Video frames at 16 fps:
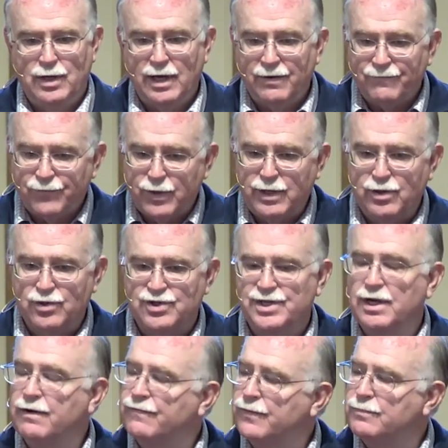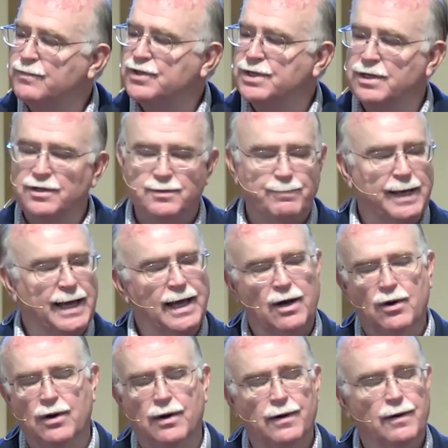You can't free yourself from sin's
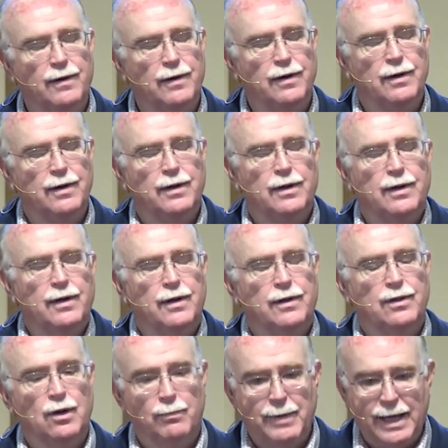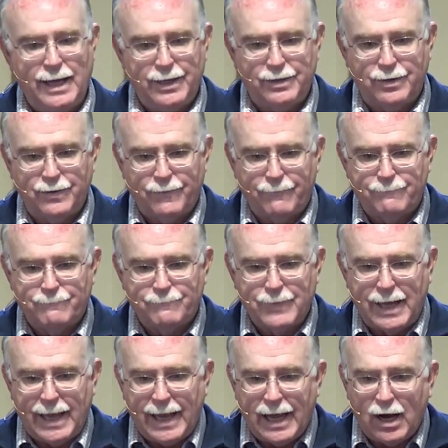power no matter
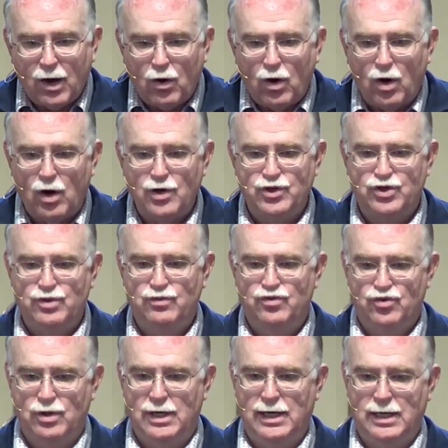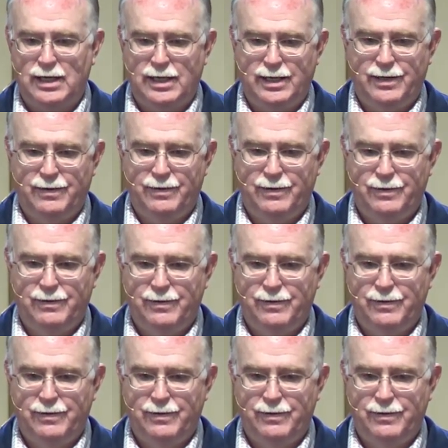how hard you try.